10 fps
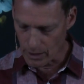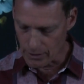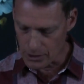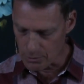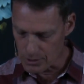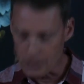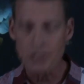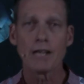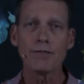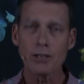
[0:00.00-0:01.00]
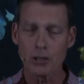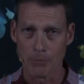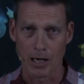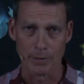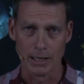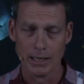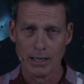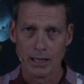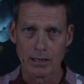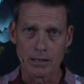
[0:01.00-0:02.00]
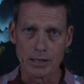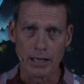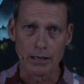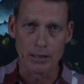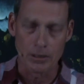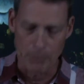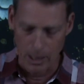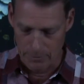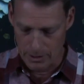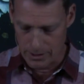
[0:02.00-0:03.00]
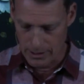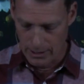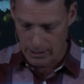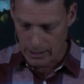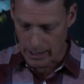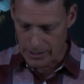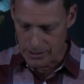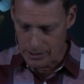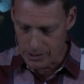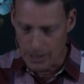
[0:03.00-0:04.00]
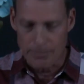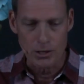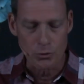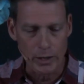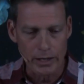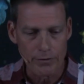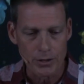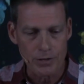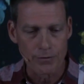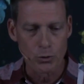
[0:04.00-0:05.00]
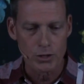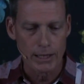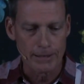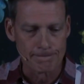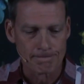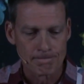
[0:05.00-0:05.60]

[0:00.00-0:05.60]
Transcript: This was the seventh commandment in the Ten Commandments, Exodus chapter 20, verse 14.